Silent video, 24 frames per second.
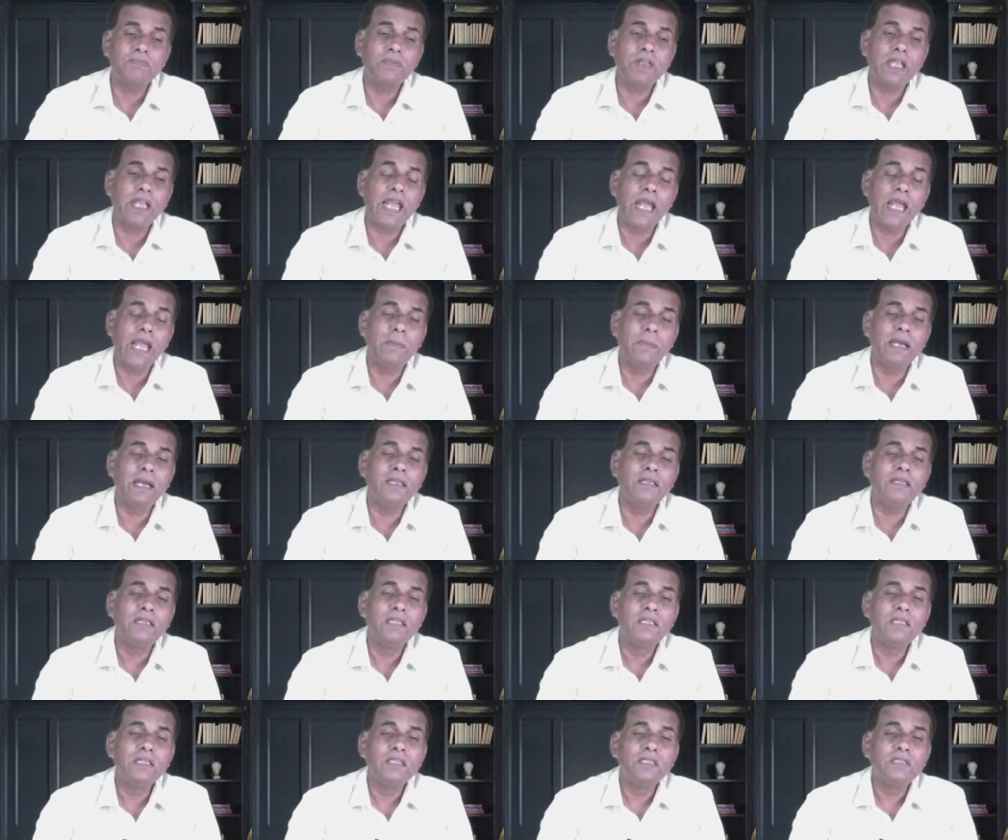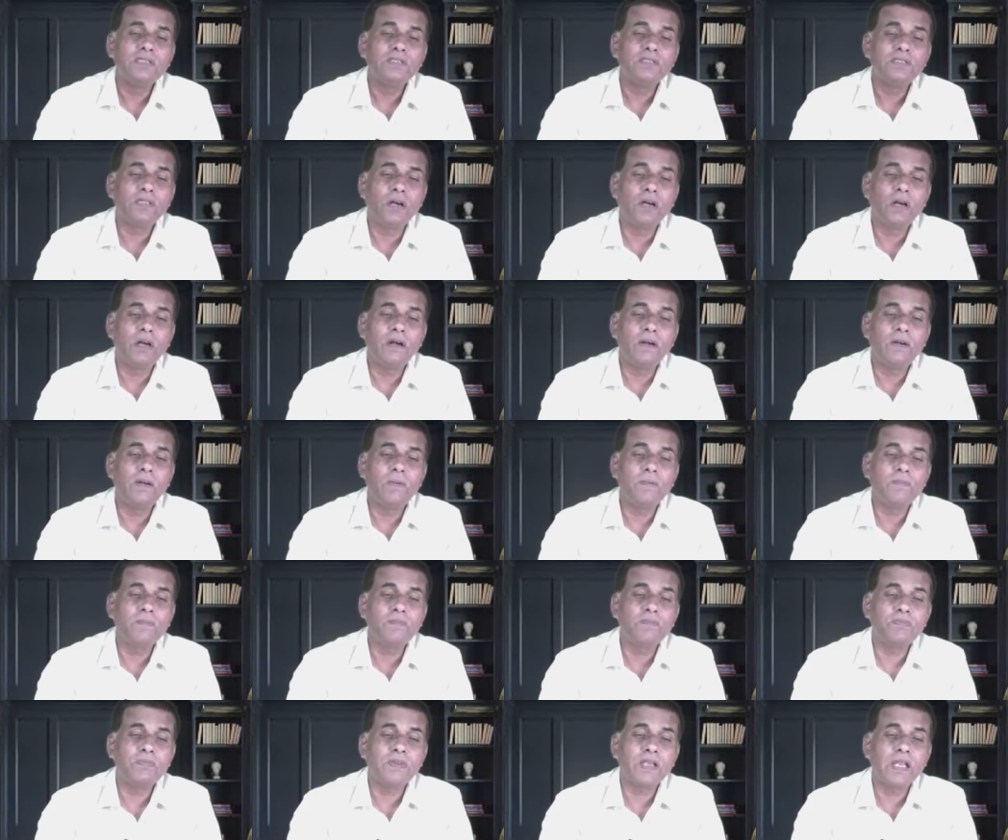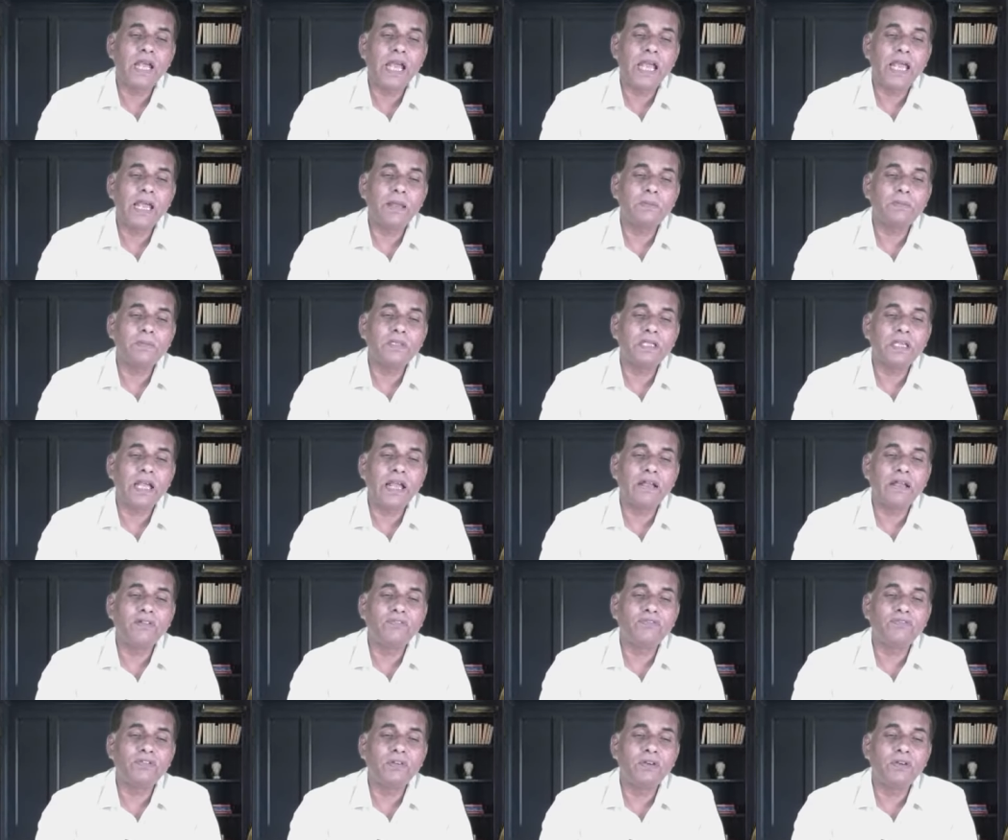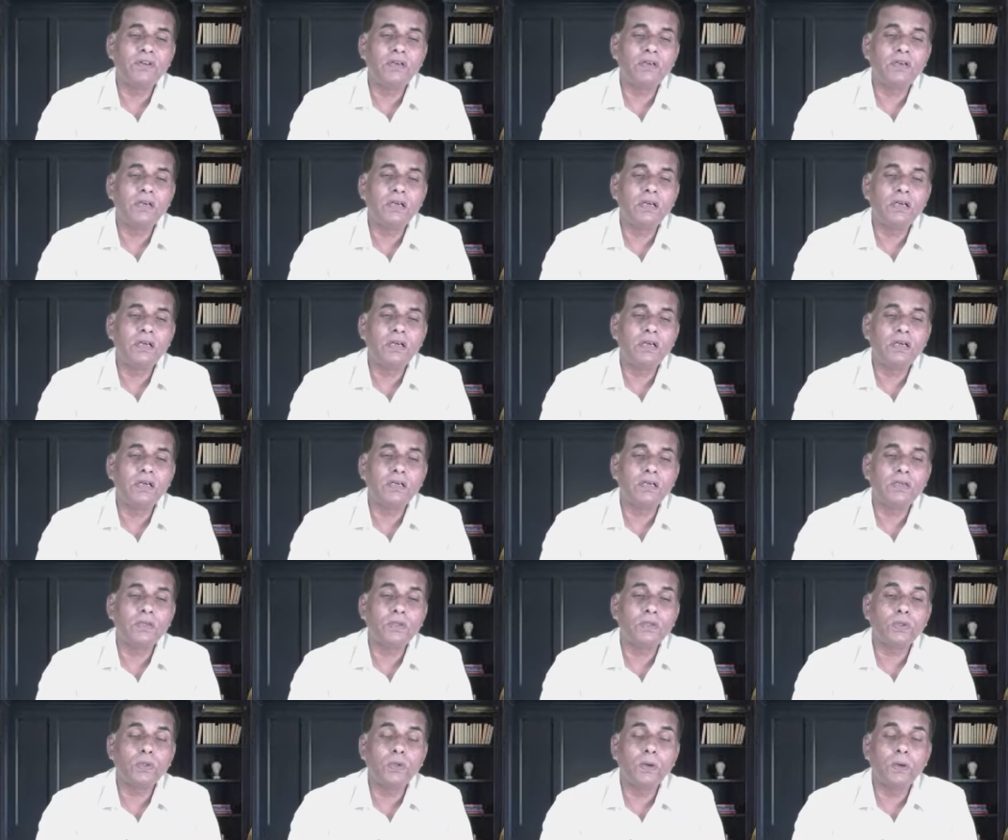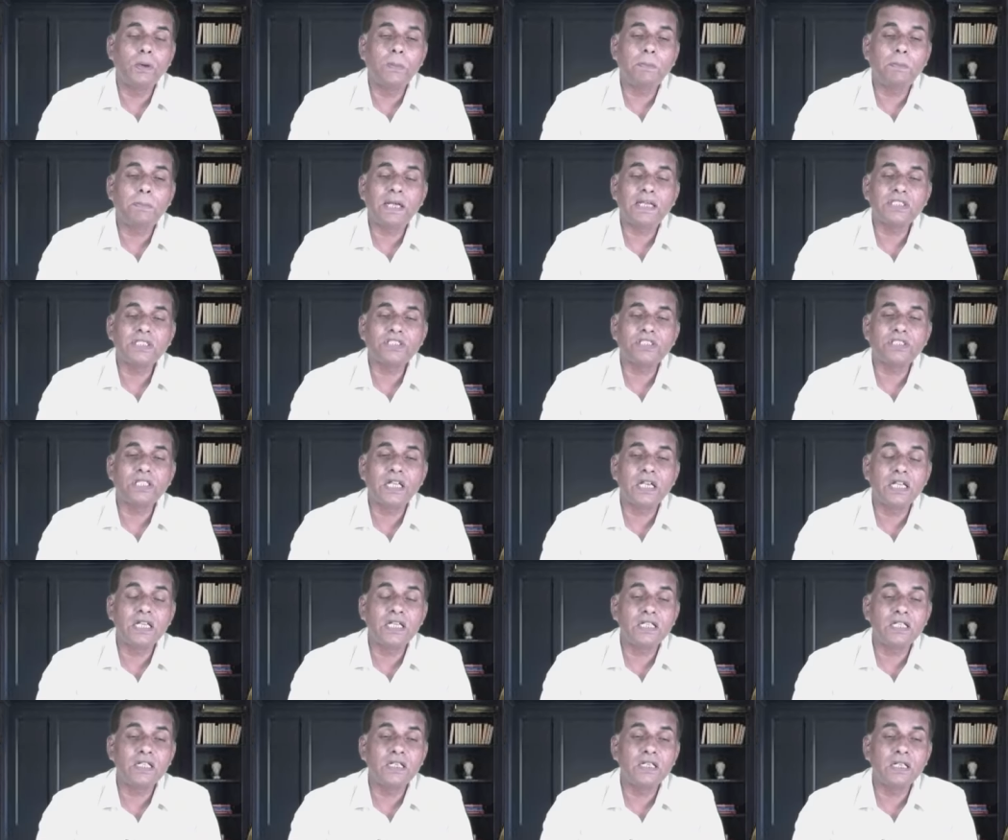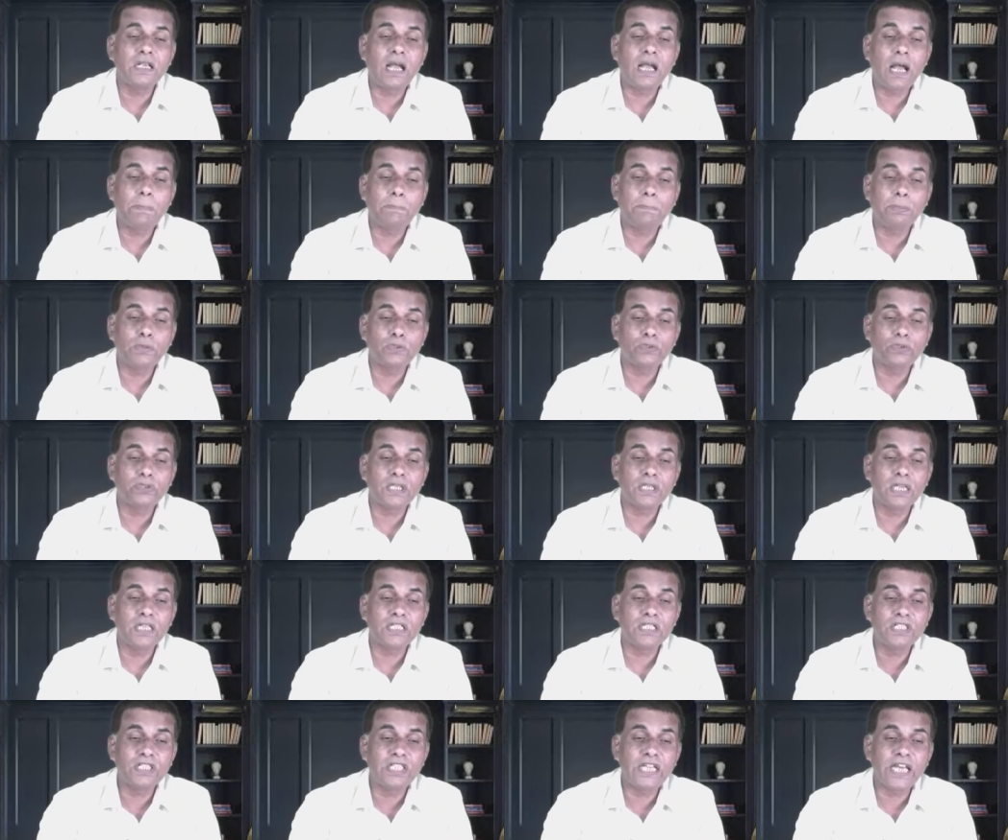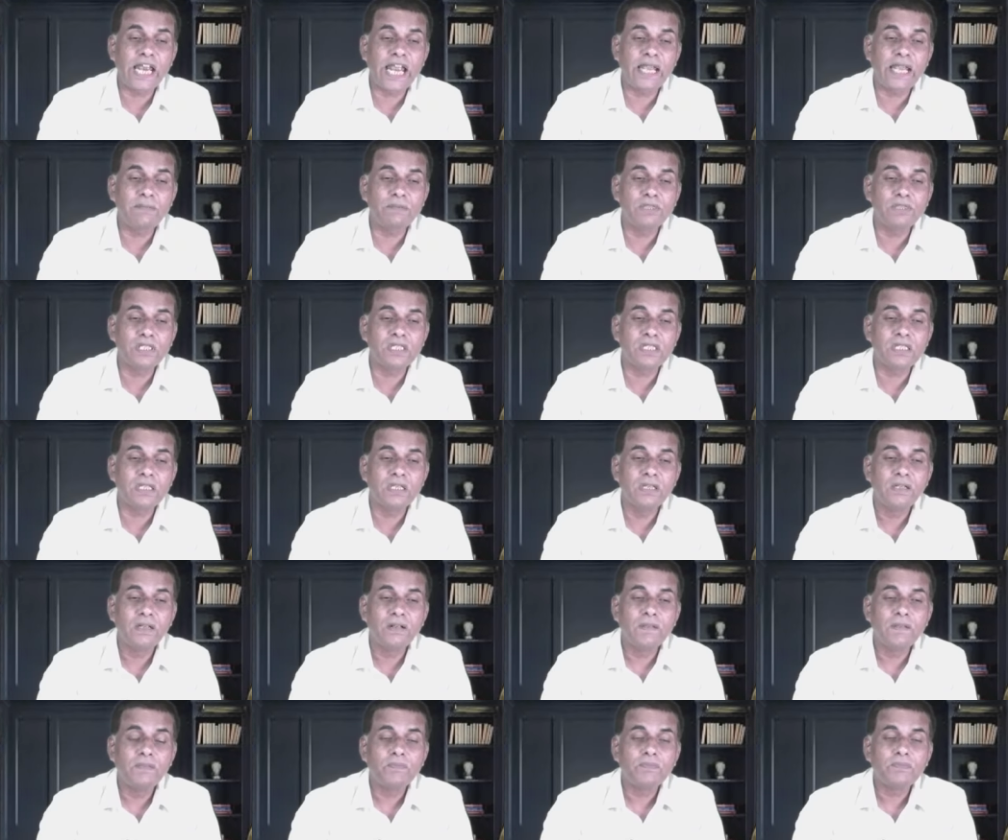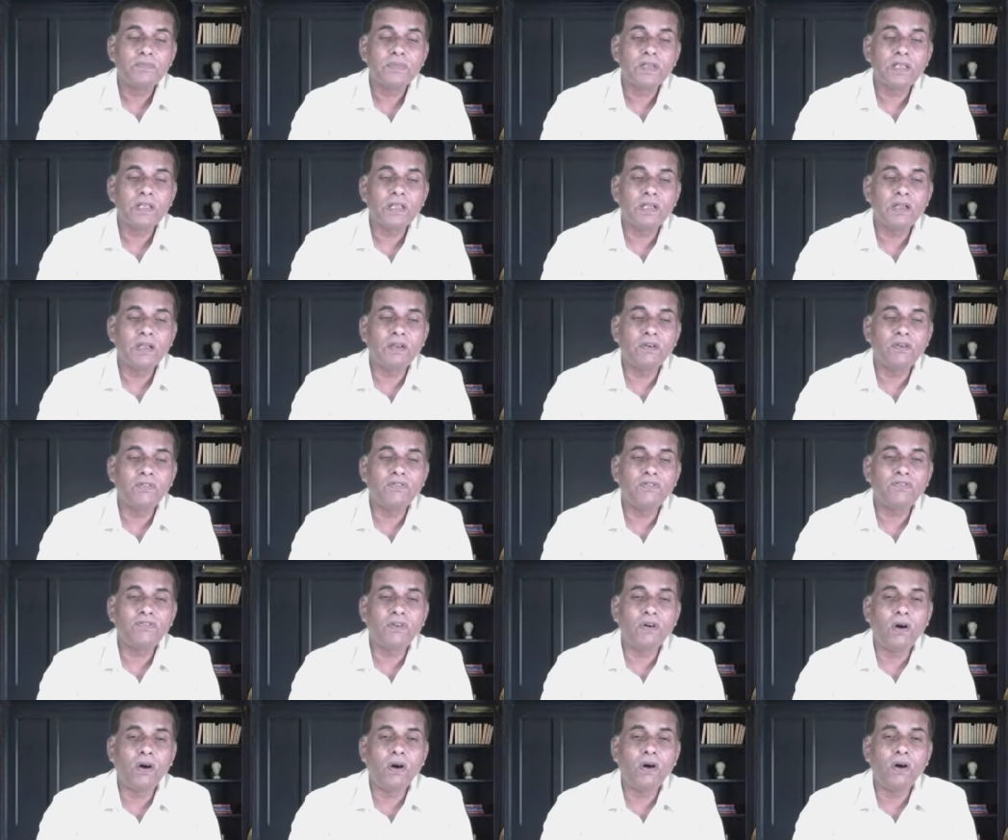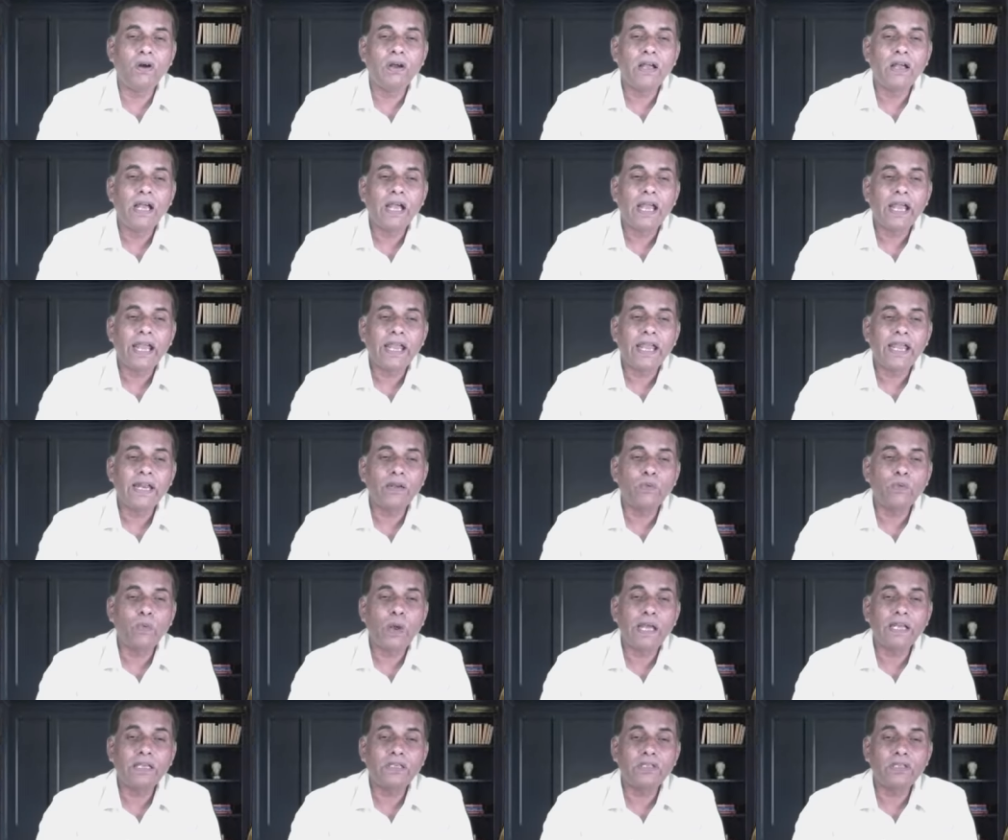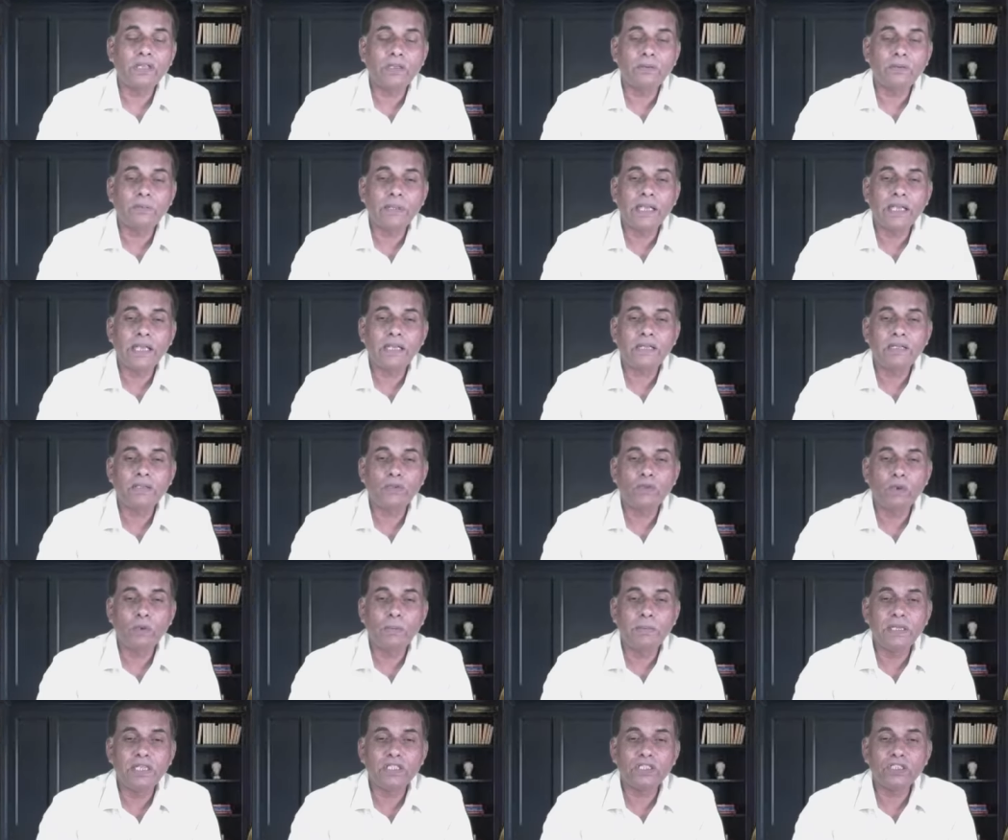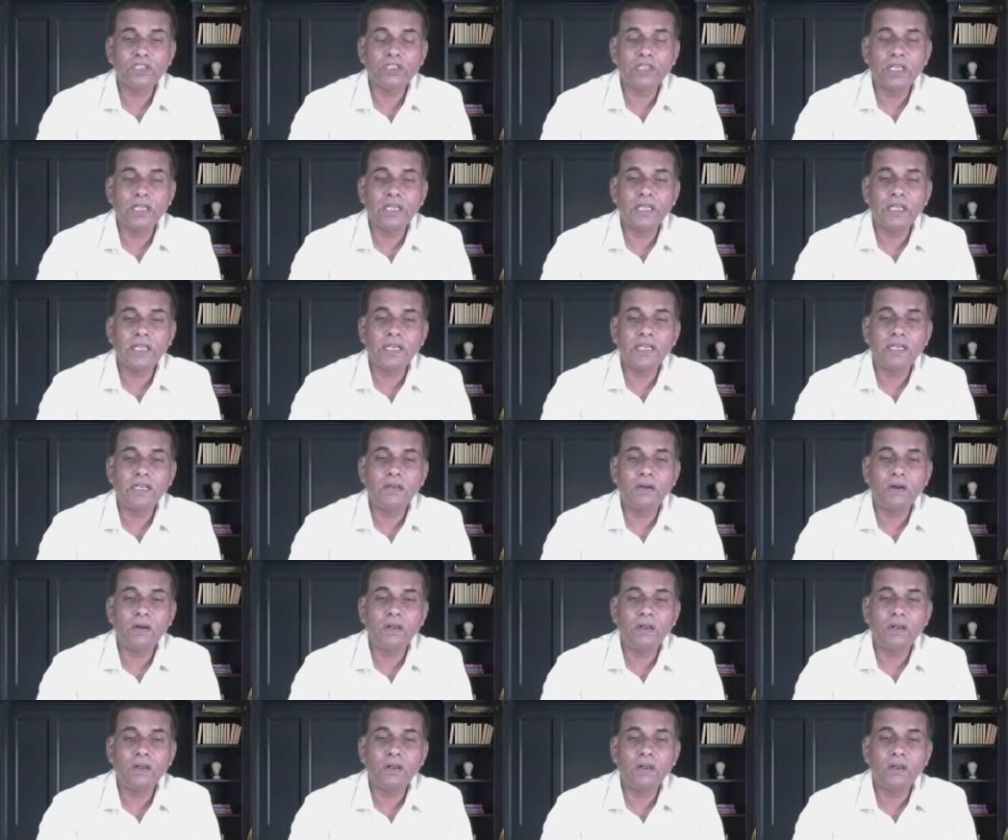Amen. So um, I am thankful uh, to Pastor Apostle James uh, for inviting me to minister here.